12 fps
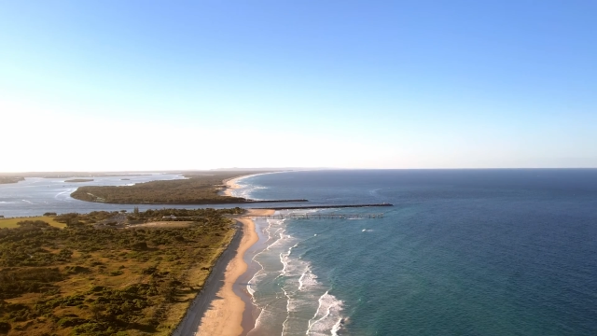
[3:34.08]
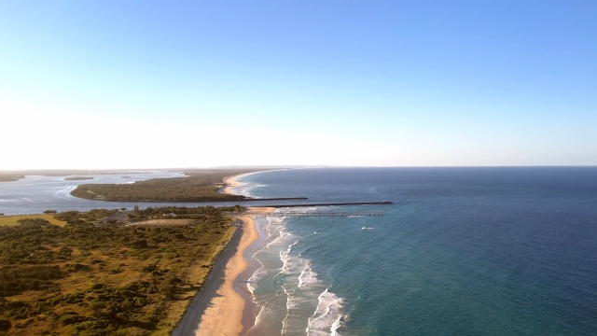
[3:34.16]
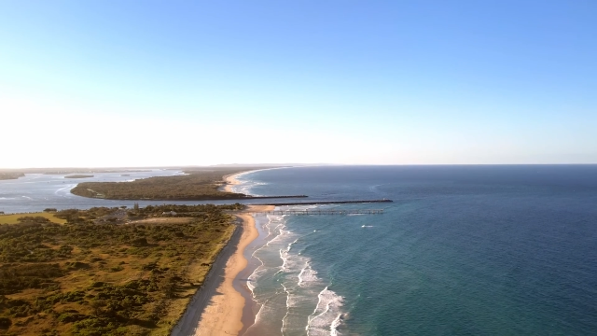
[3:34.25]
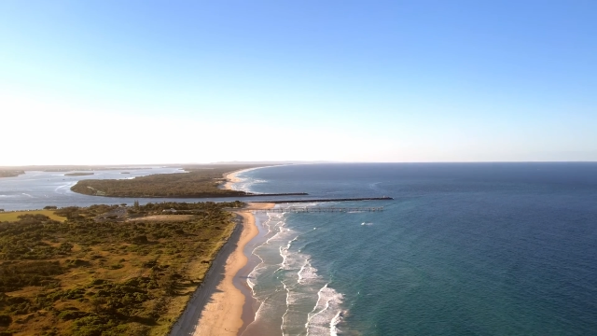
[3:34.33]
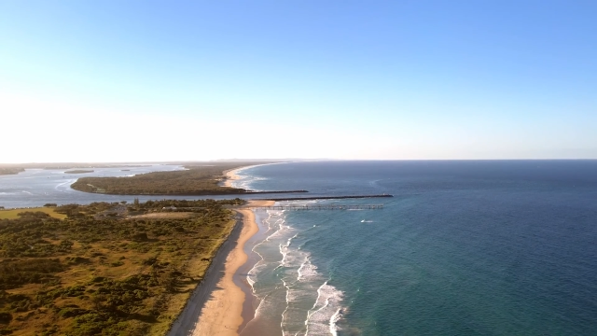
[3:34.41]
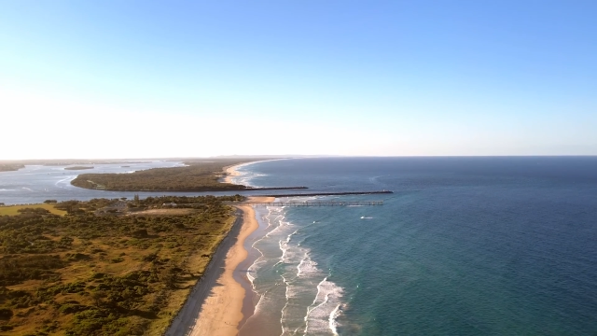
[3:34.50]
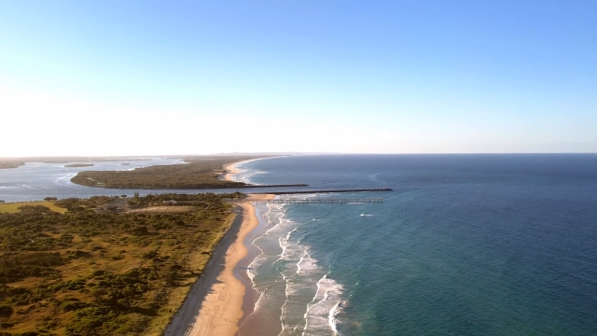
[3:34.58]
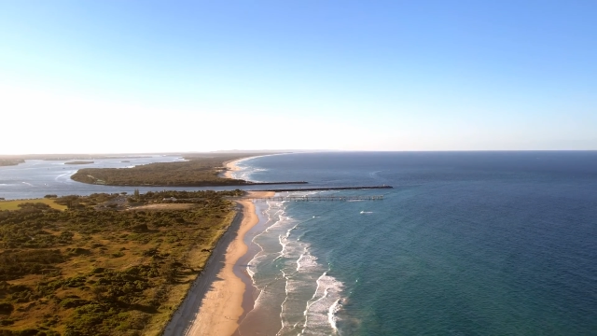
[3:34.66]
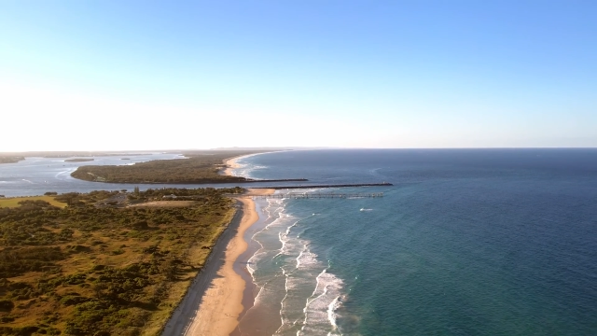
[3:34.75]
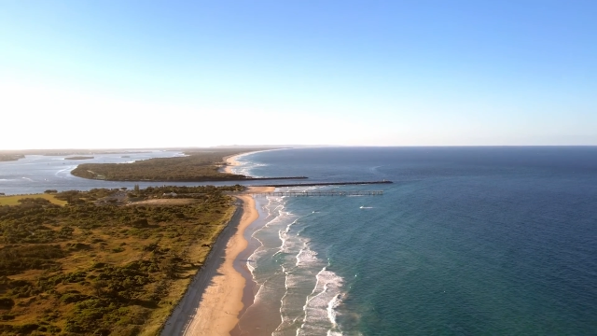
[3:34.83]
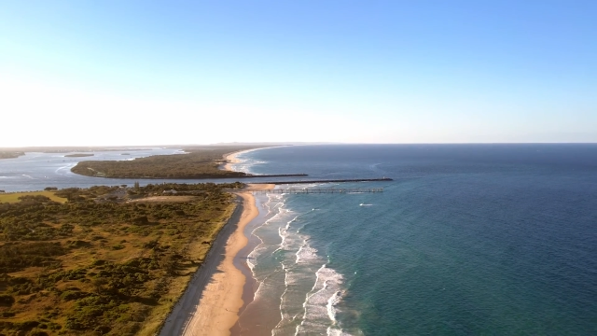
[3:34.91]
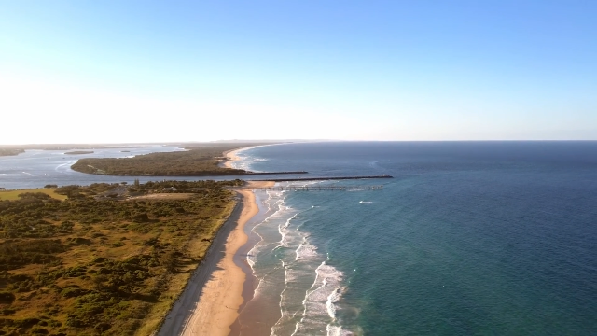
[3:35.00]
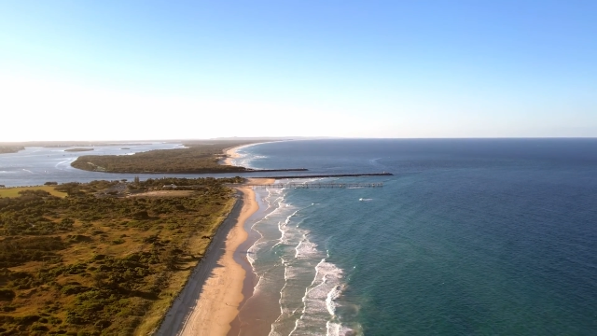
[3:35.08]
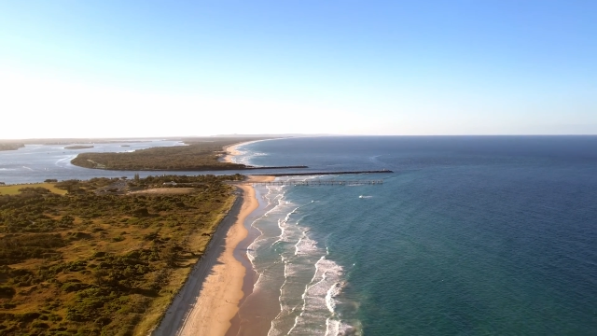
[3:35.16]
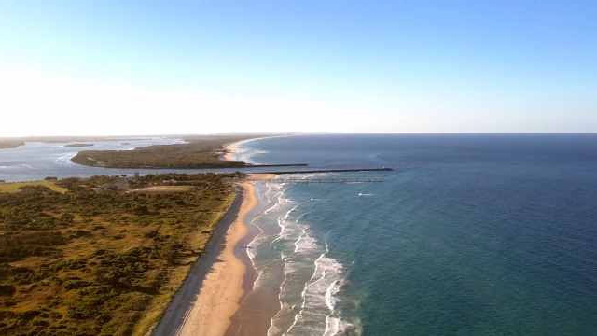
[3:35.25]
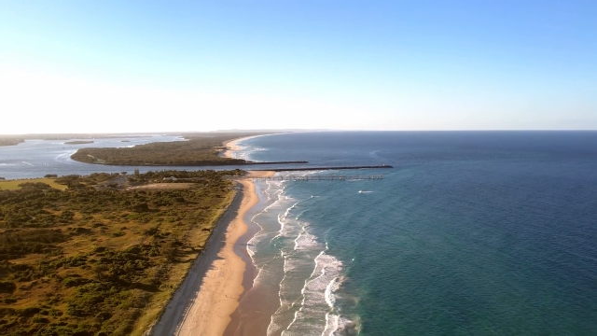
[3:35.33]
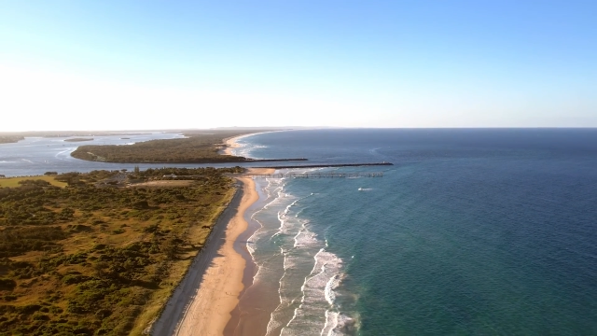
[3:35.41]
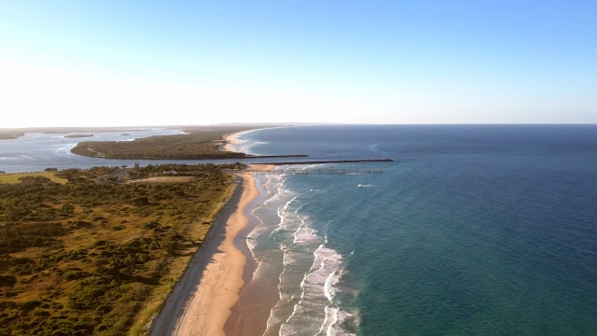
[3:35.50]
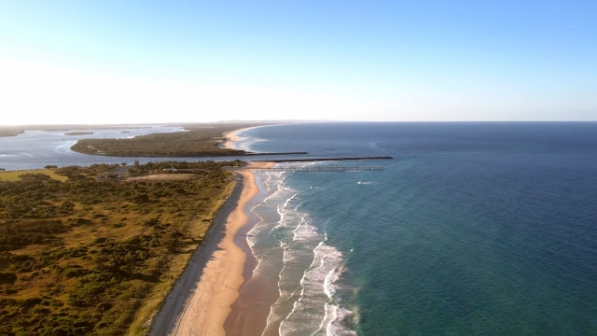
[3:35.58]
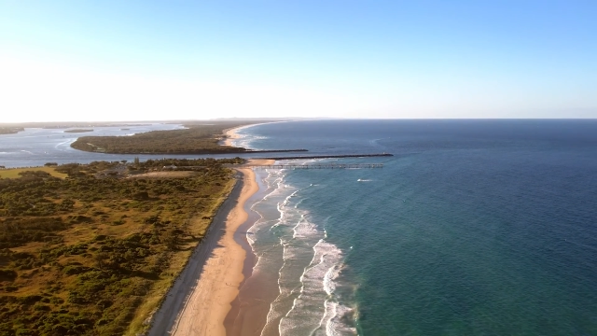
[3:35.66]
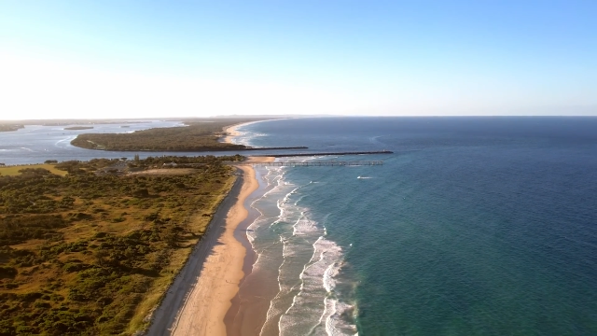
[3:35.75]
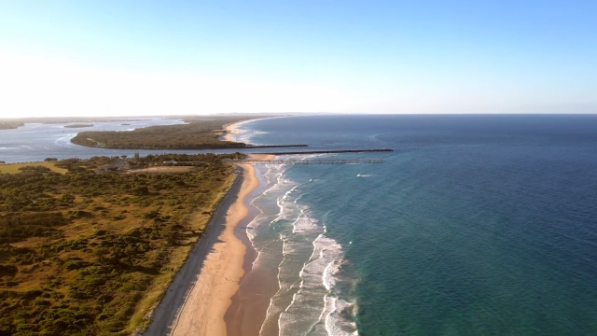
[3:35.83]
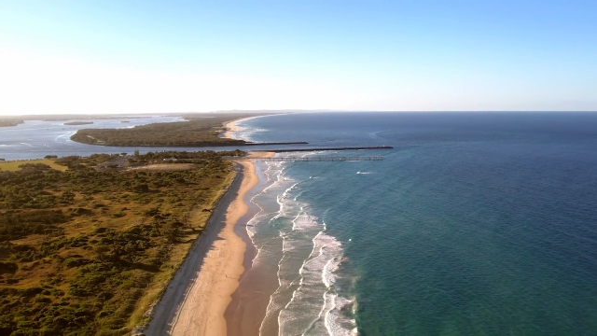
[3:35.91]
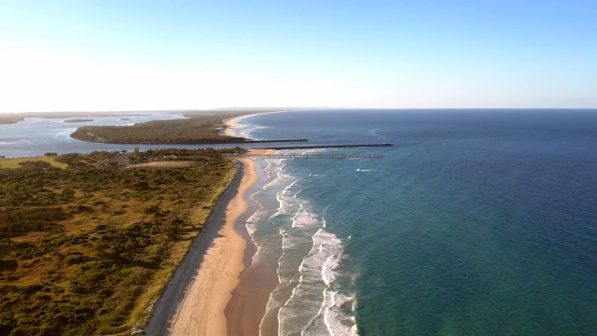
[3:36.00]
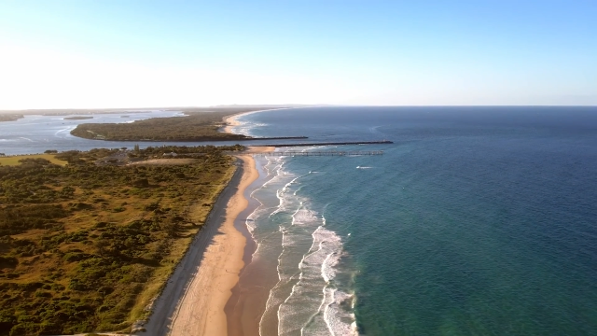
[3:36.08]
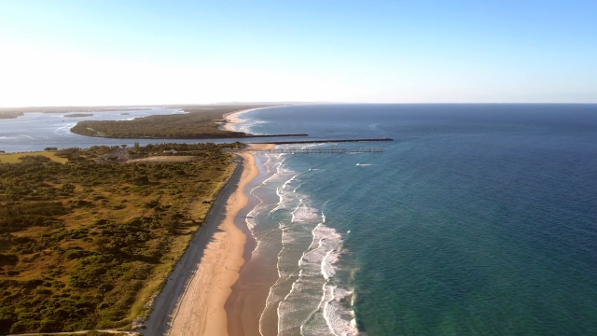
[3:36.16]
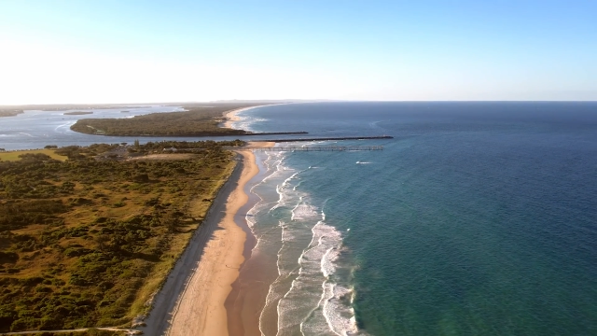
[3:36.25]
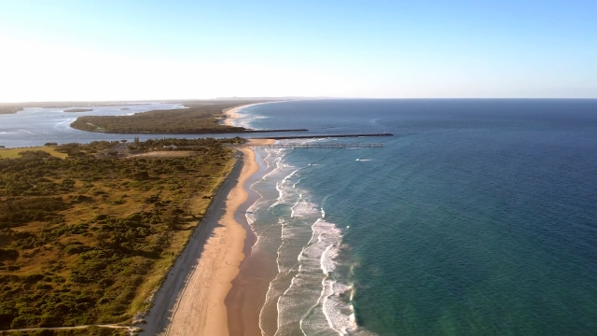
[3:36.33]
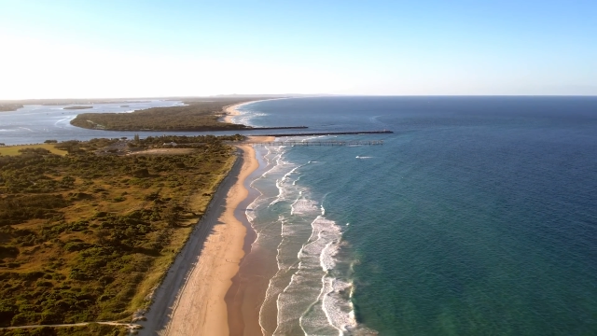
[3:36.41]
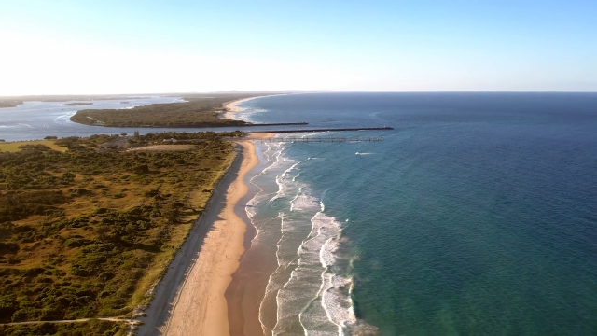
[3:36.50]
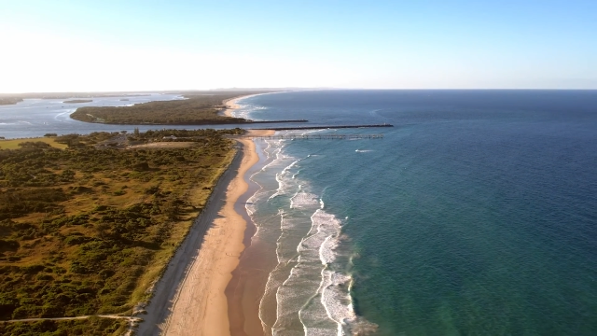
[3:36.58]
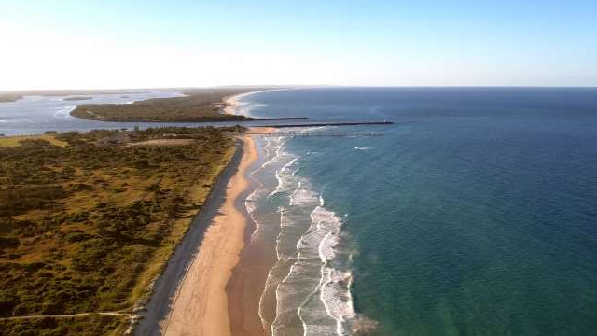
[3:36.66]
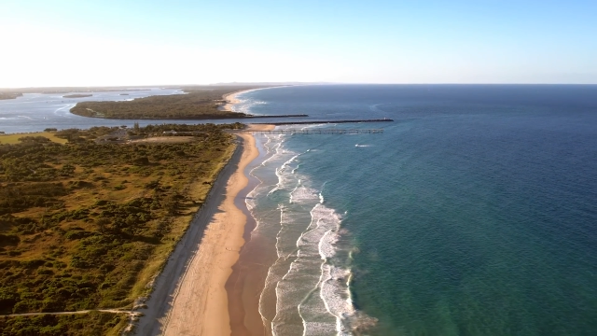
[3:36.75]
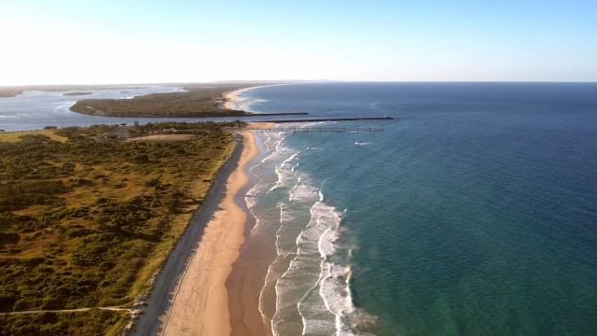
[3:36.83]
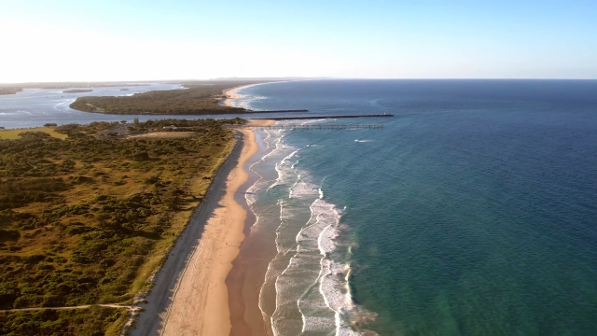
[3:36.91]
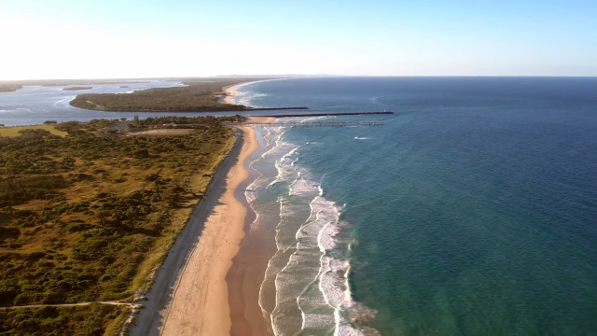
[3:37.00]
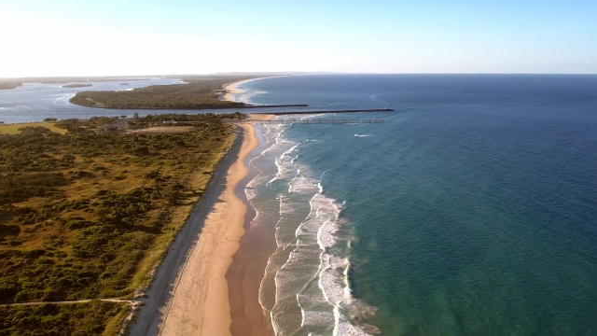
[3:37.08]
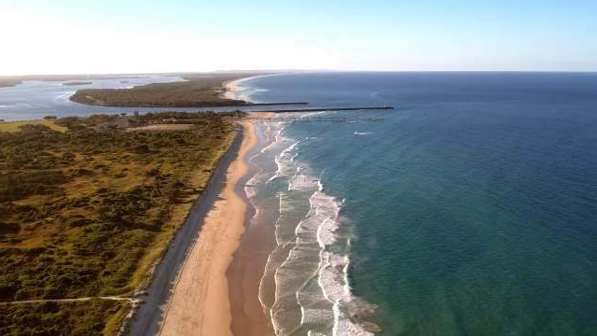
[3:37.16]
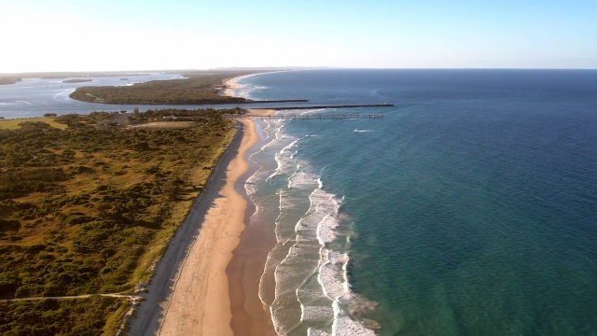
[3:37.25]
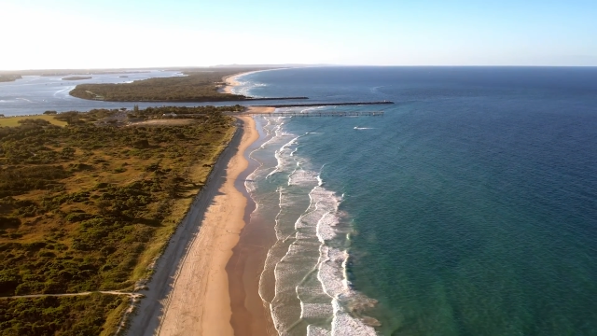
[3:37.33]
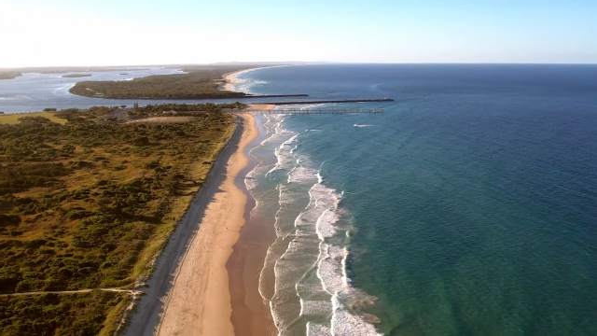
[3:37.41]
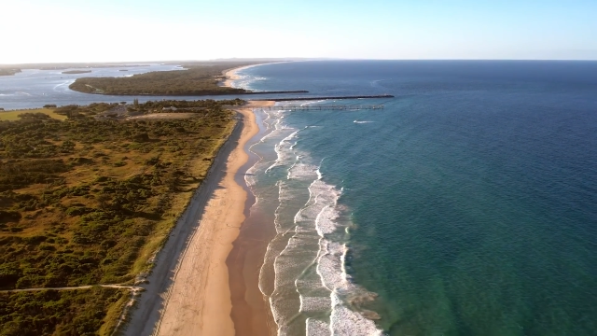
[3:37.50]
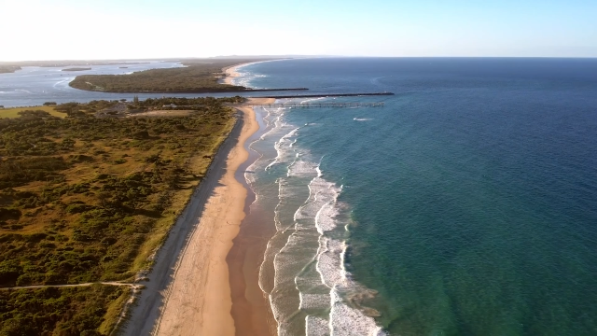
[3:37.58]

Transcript: Nobody's mouth can be seen.